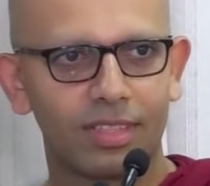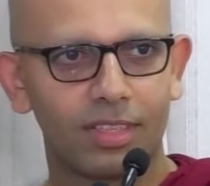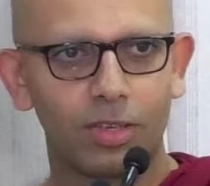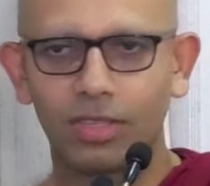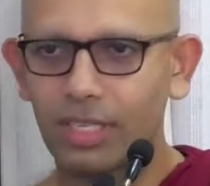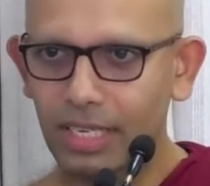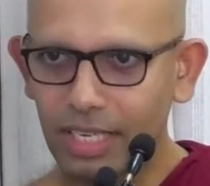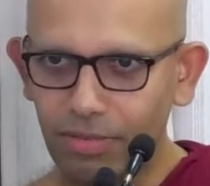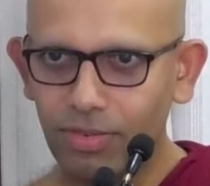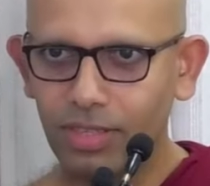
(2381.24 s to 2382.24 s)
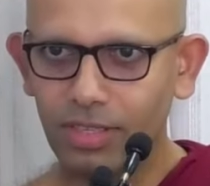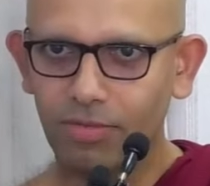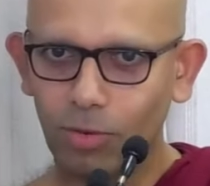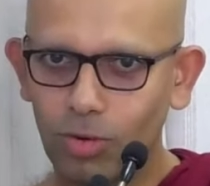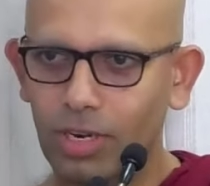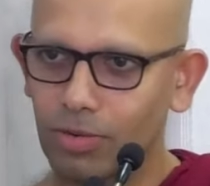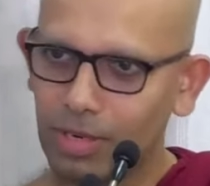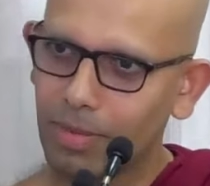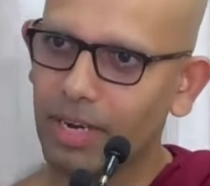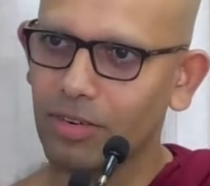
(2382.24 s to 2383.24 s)
you're seeing a difference in foreground
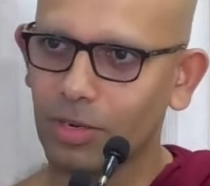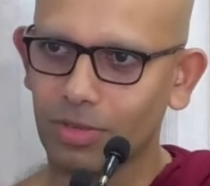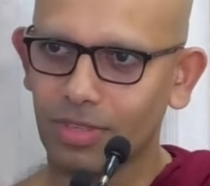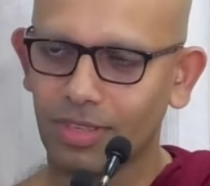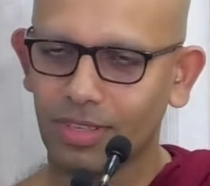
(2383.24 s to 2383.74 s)
and background.